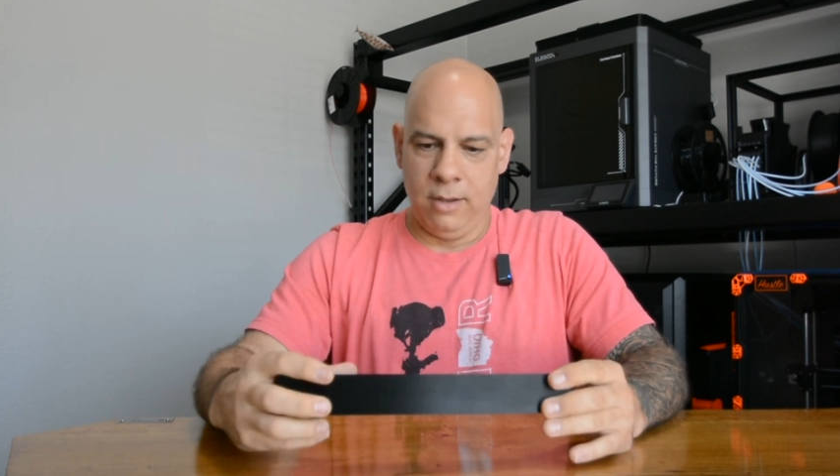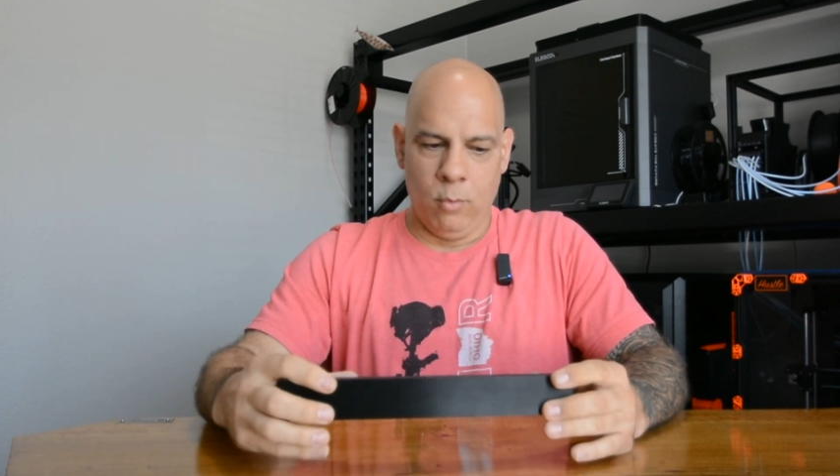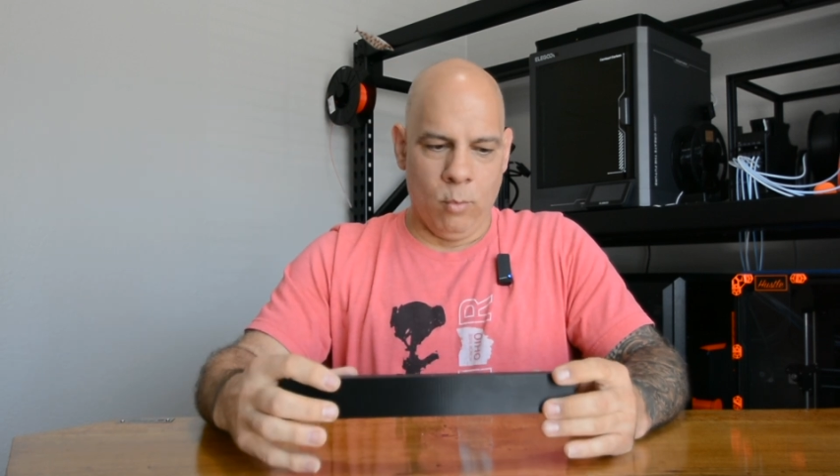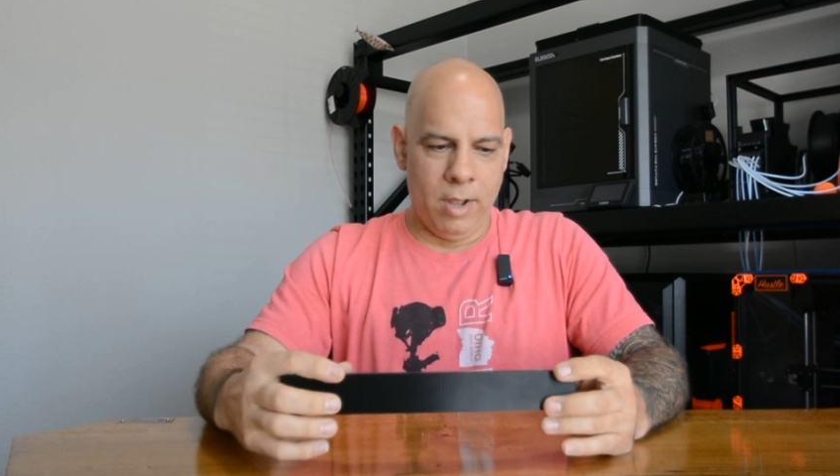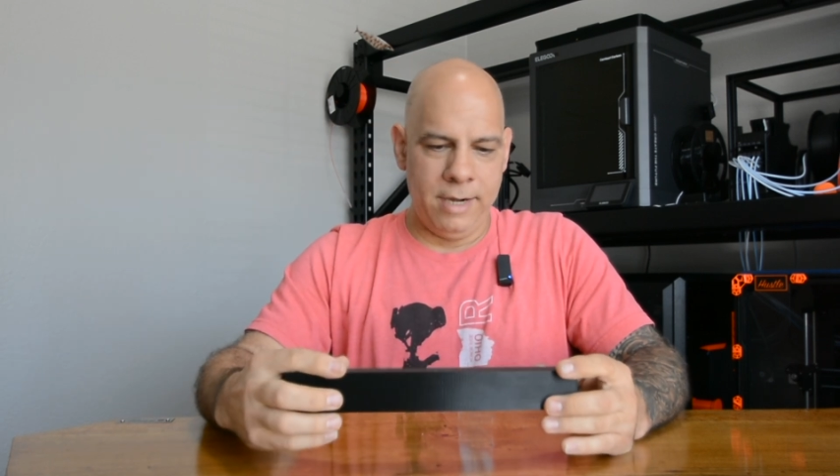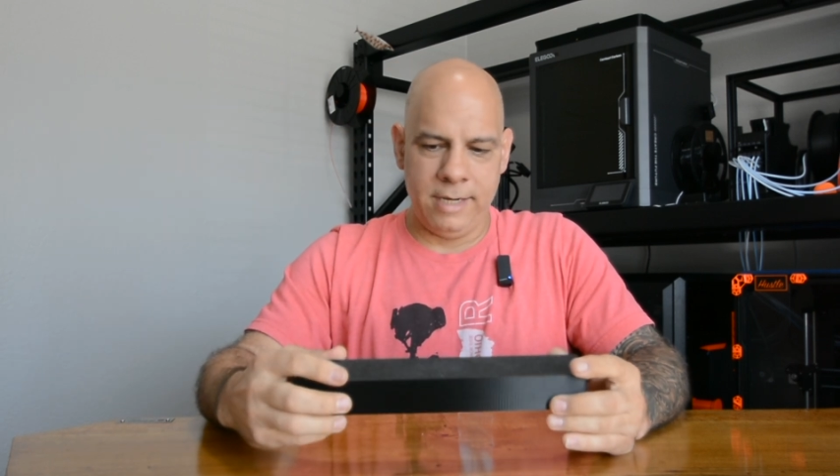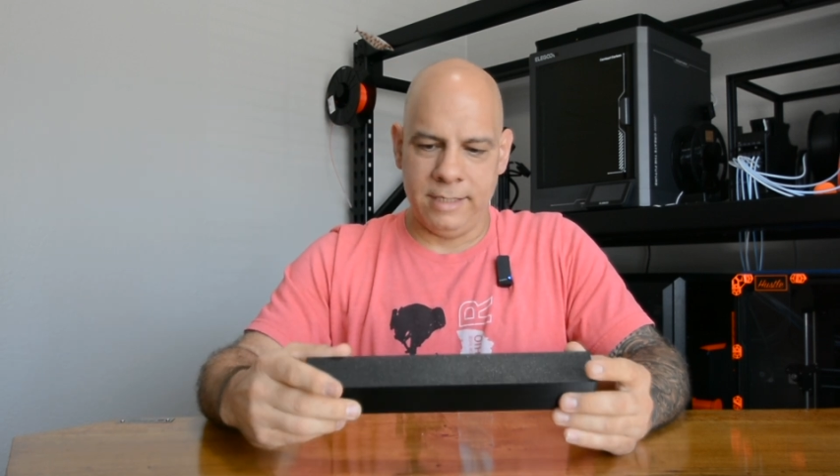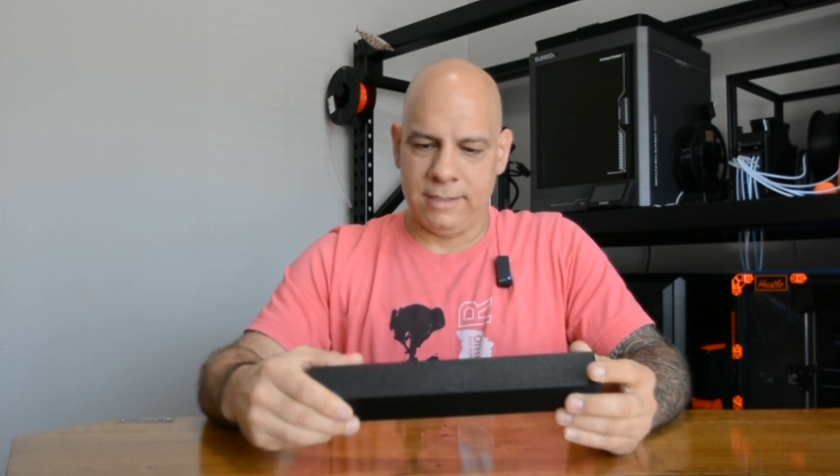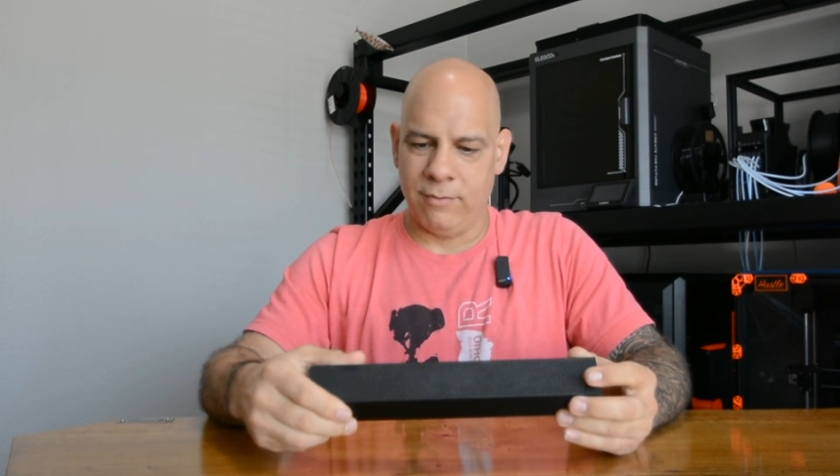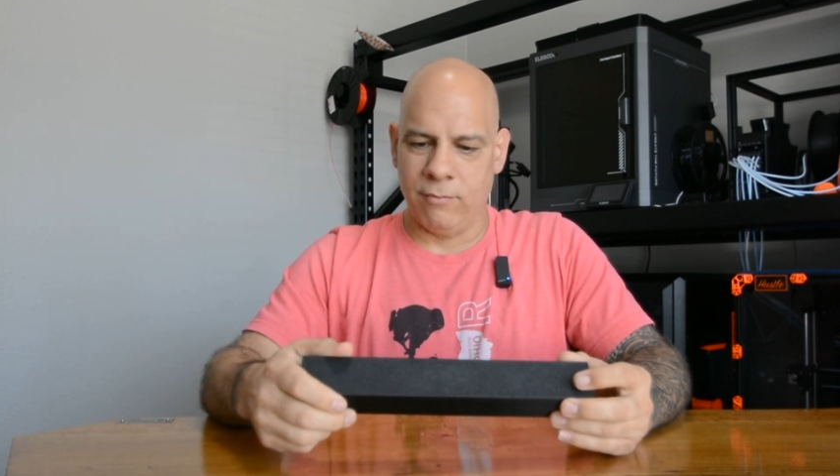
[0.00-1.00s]
One
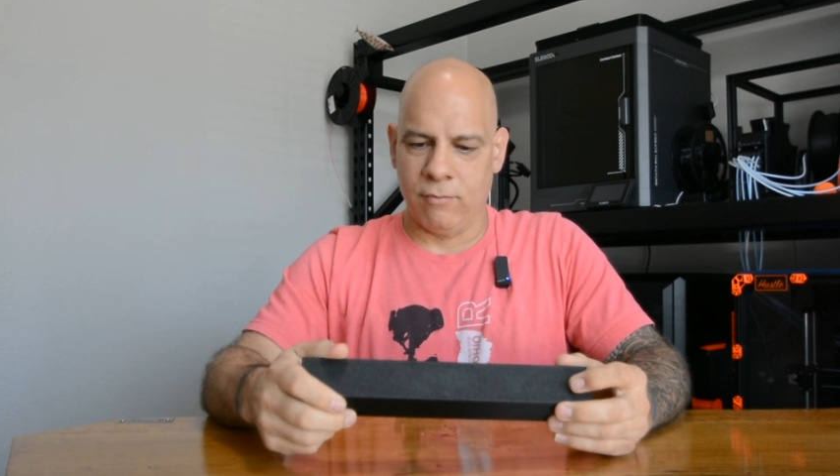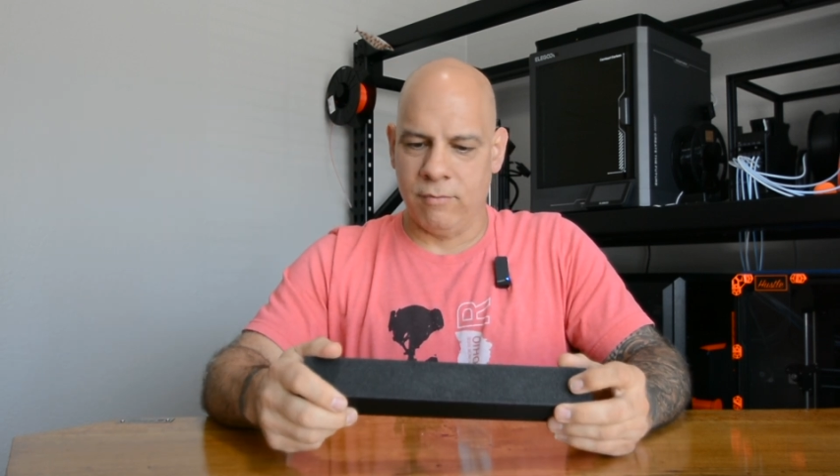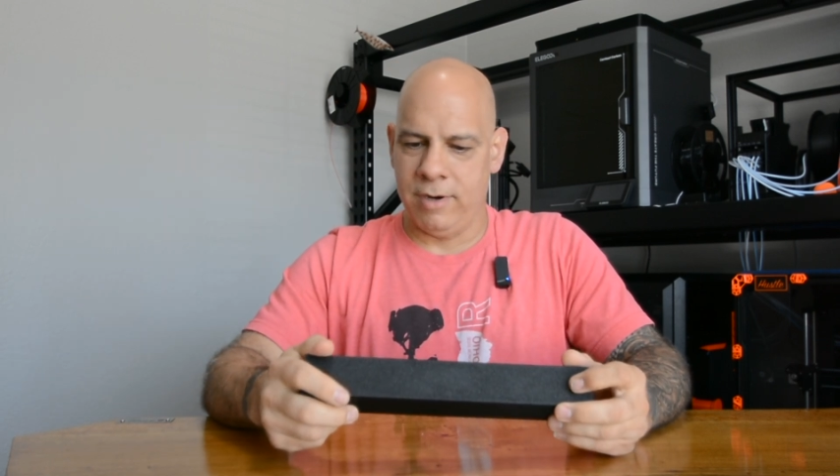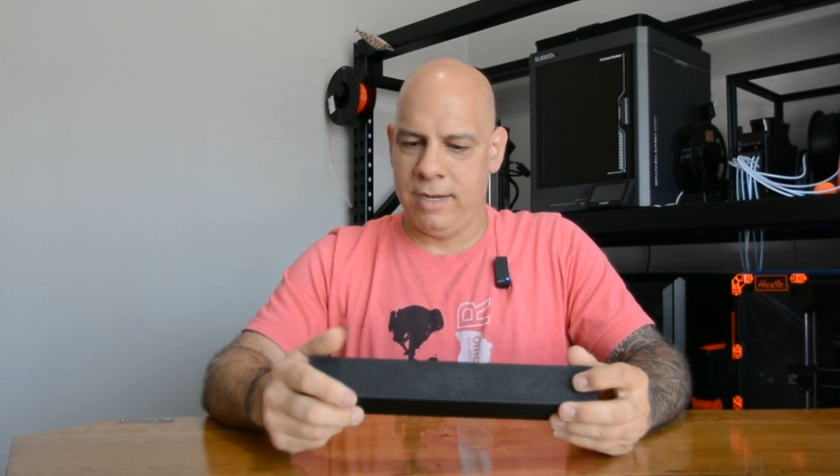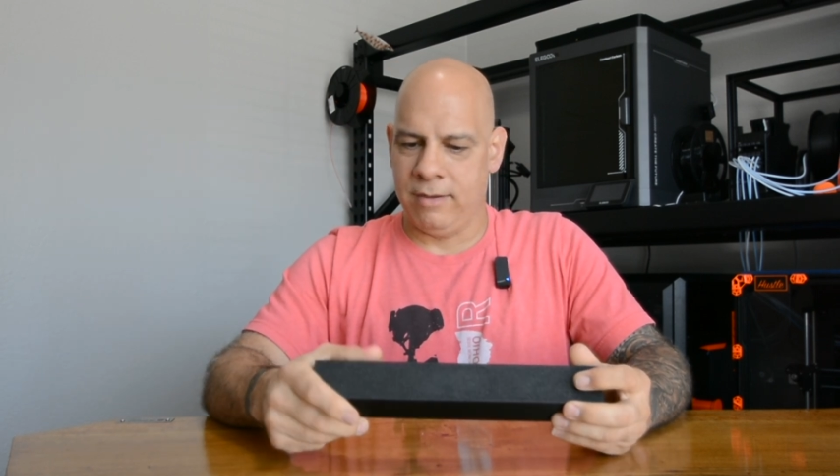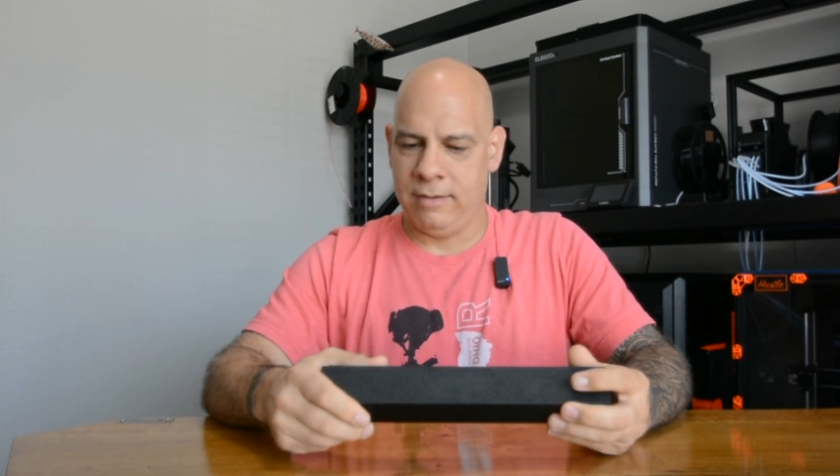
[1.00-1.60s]
is a real